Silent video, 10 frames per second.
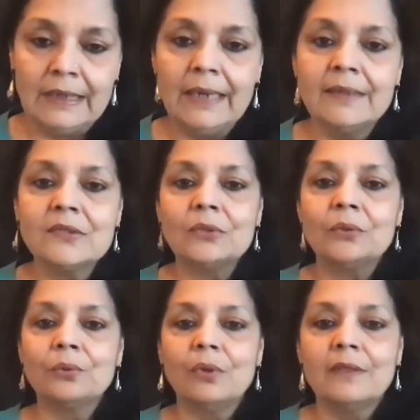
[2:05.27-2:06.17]
And
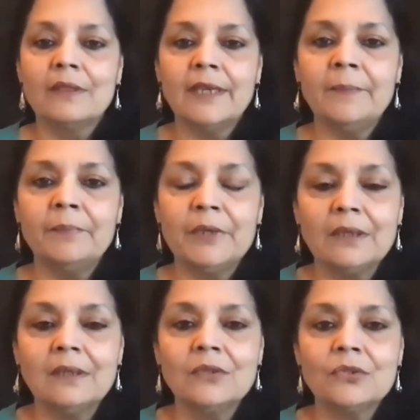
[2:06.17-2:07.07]
so they
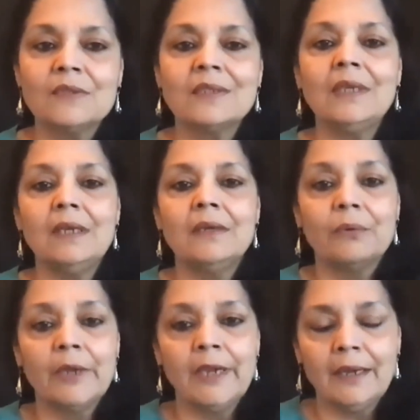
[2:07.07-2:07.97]
begin to see
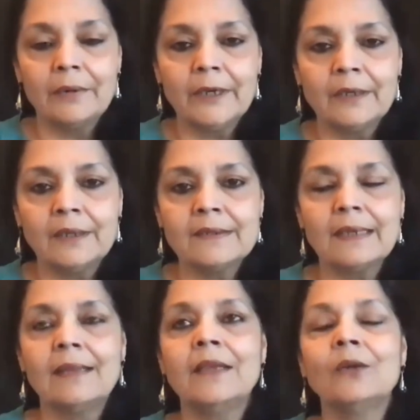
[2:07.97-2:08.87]
gray areas,
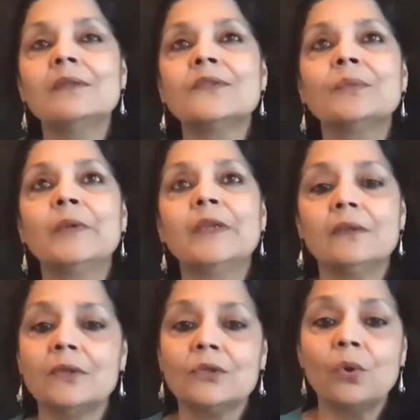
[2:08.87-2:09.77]
and they also
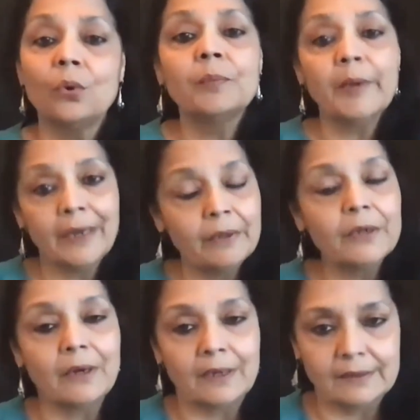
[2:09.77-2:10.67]
begin to hold
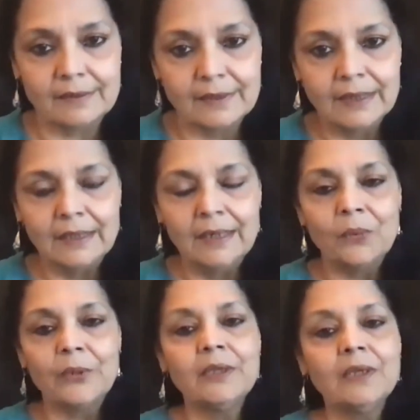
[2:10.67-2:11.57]
paradox
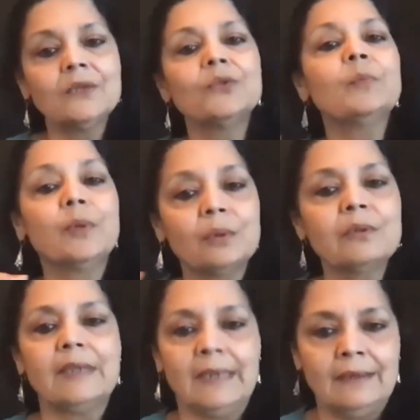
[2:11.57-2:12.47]
where they can do
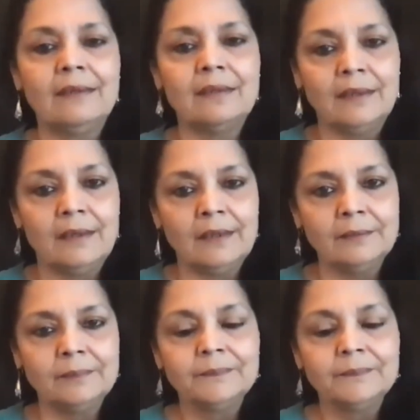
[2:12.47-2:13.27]
both and thinking.